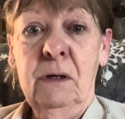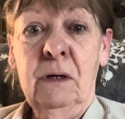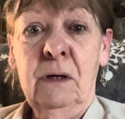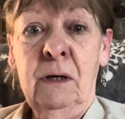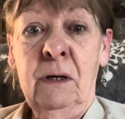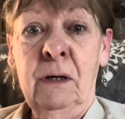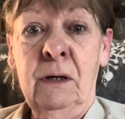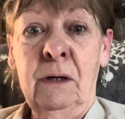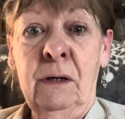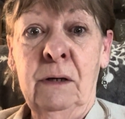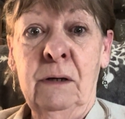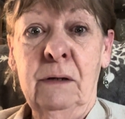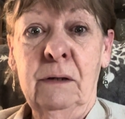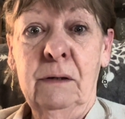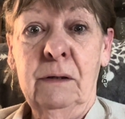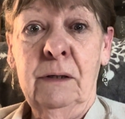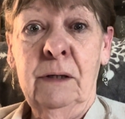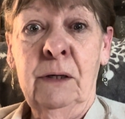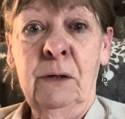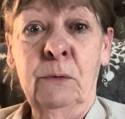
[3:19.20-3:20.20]

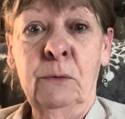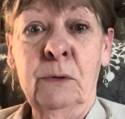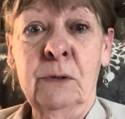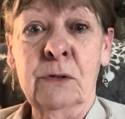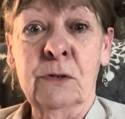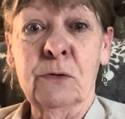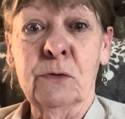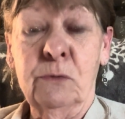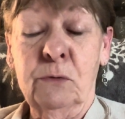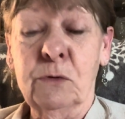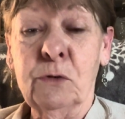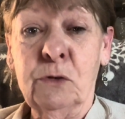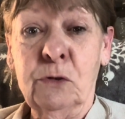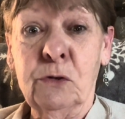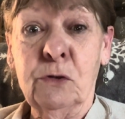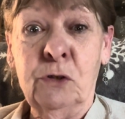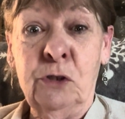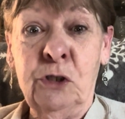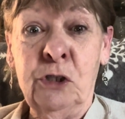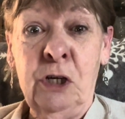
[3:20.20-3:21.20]
It was
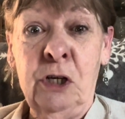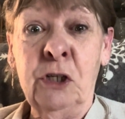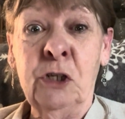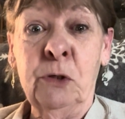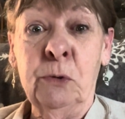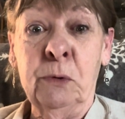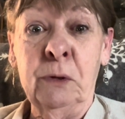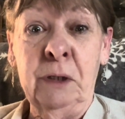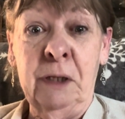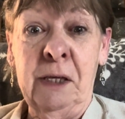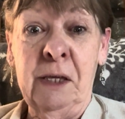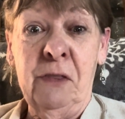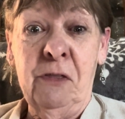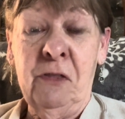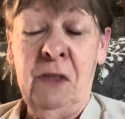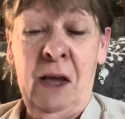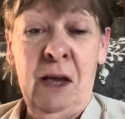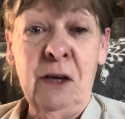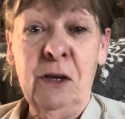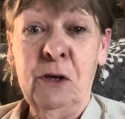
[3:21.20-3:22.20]
genuinely
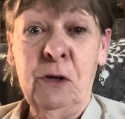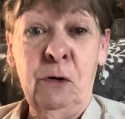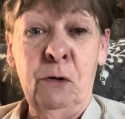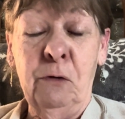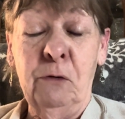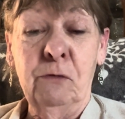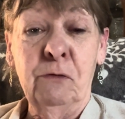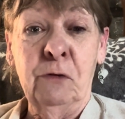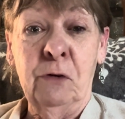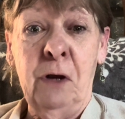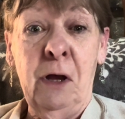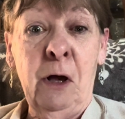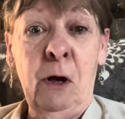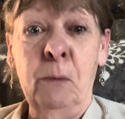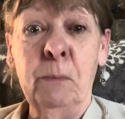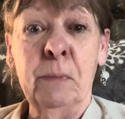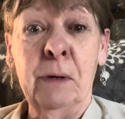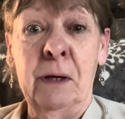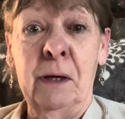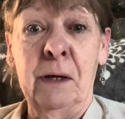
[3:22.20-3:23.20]
thank you for
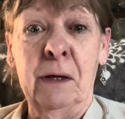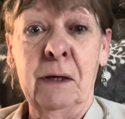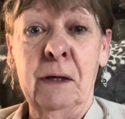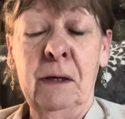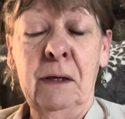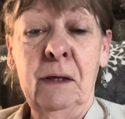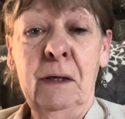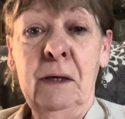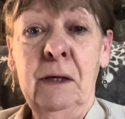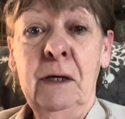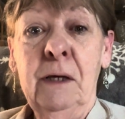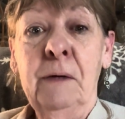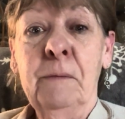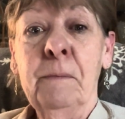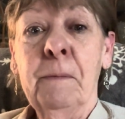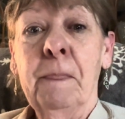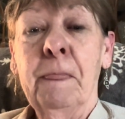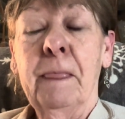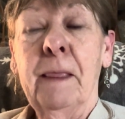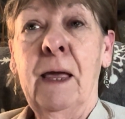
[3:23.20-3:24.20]
helping.
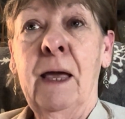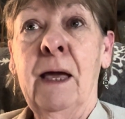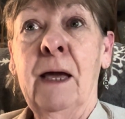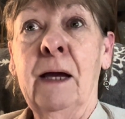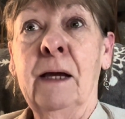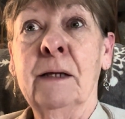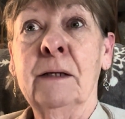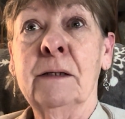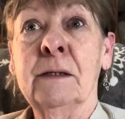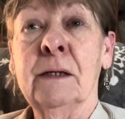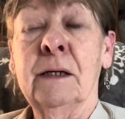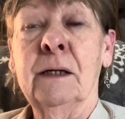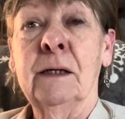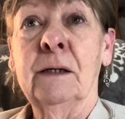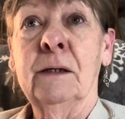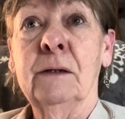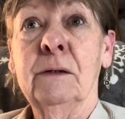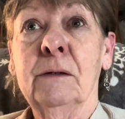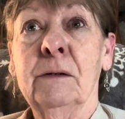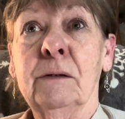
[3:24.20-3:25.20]
And
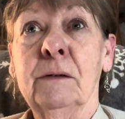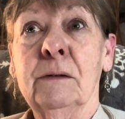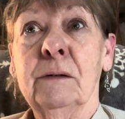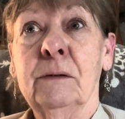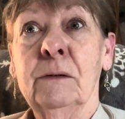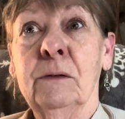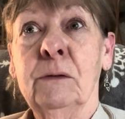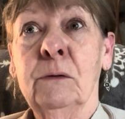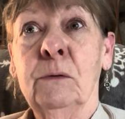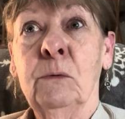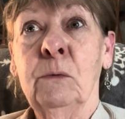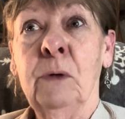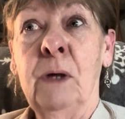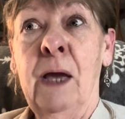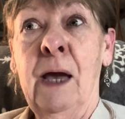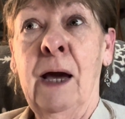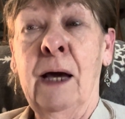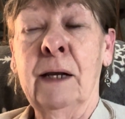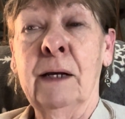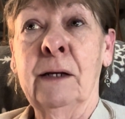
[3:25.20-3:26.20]
we
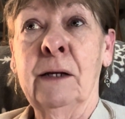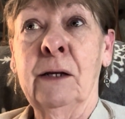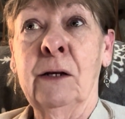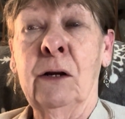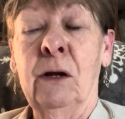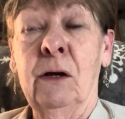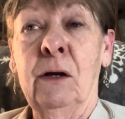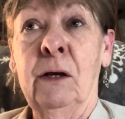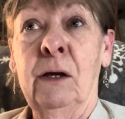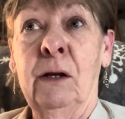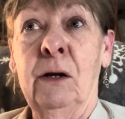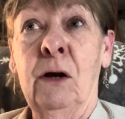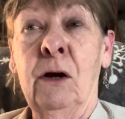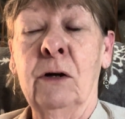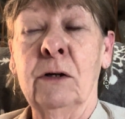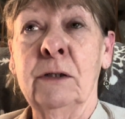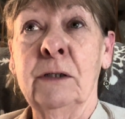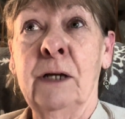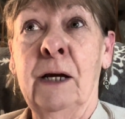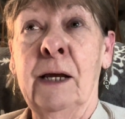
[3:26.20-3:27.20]
had it at Art
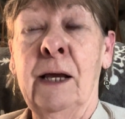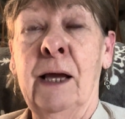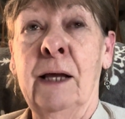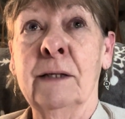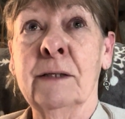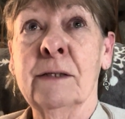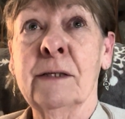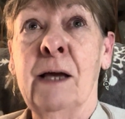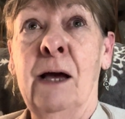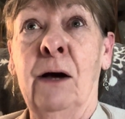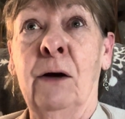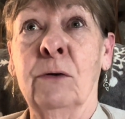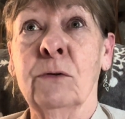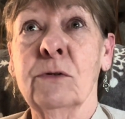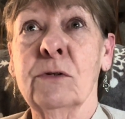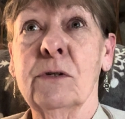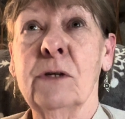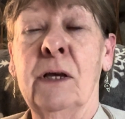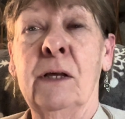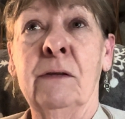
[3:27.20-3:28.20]
and Diane's
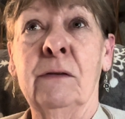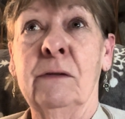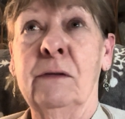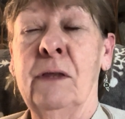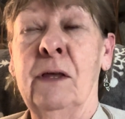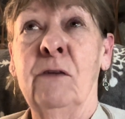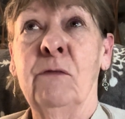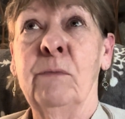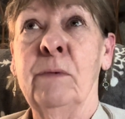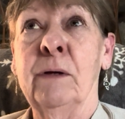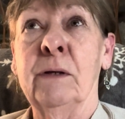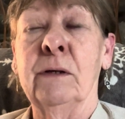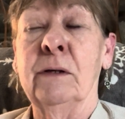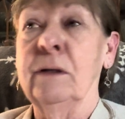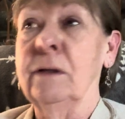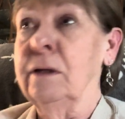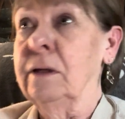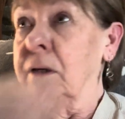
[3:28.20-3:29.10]
house, and they've been